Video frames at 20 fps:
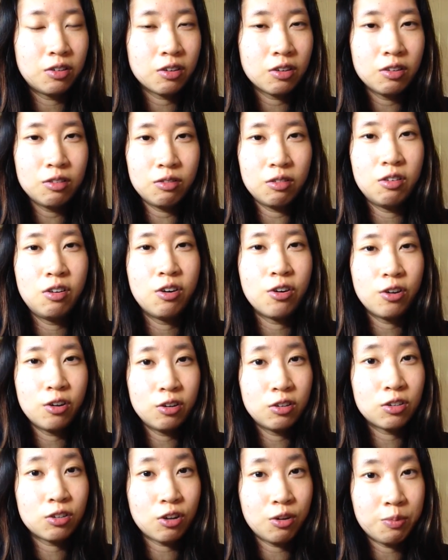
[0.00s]
don't
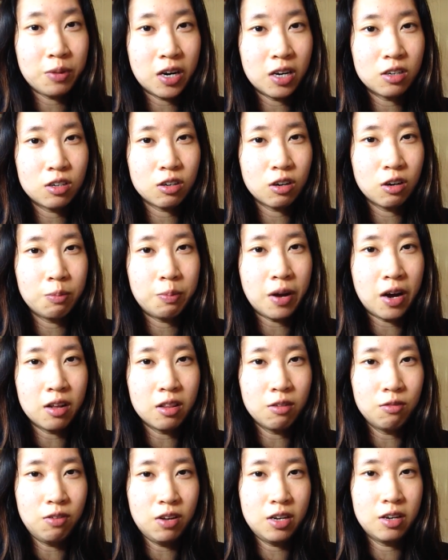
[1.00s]
know so much about
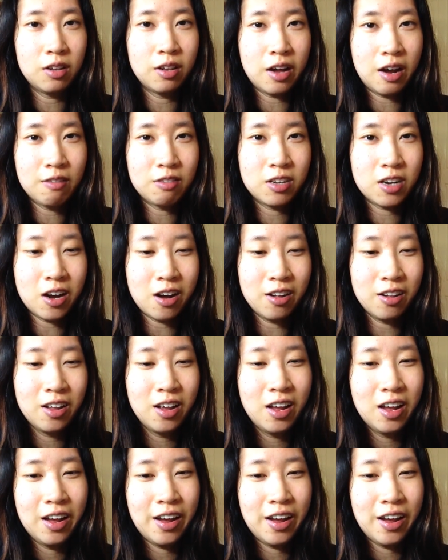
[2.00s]
the vegan lifestyle